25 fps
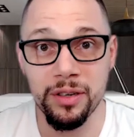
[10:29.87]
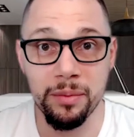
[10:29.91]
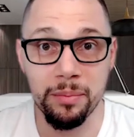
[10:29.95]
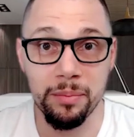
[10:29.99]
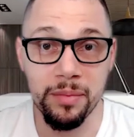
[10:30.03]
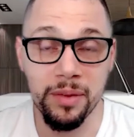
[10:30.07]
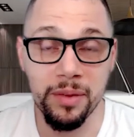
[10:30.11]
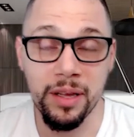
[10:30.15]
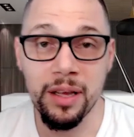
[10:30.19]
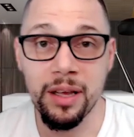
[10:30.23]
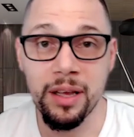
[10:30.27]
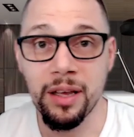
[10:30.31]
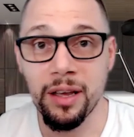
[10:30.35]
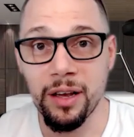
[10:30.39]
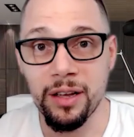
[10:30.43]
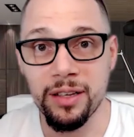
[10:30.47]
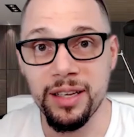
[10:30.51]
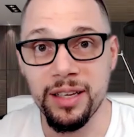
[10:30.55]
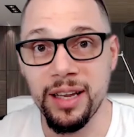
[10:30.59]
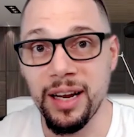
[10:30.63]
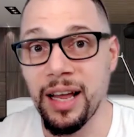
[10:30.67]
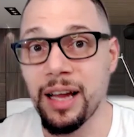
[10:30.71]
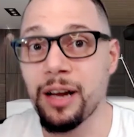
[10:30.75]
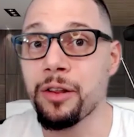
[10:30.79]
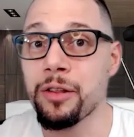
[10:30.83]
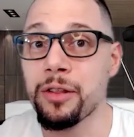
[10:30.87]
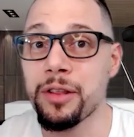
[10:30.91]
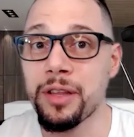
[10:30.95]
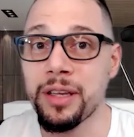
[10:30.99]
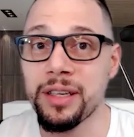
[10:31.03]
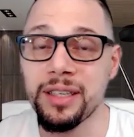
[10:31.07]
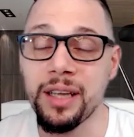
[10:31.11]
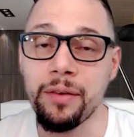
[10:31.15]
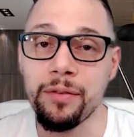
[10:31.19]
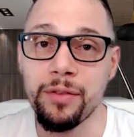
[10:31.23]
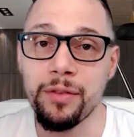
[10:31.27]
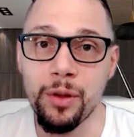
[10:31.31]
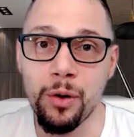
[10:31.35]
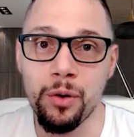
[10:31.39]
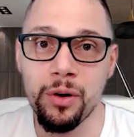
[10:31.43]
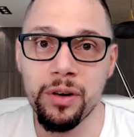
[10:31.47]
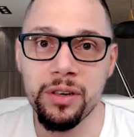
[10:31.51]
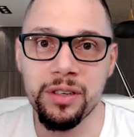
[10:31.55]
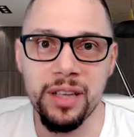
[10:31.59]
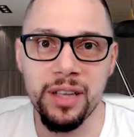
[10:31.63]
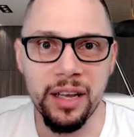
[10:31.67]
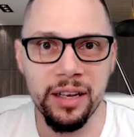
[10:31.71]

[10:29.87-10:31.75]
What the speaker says: And because a lot of the things I've noticed,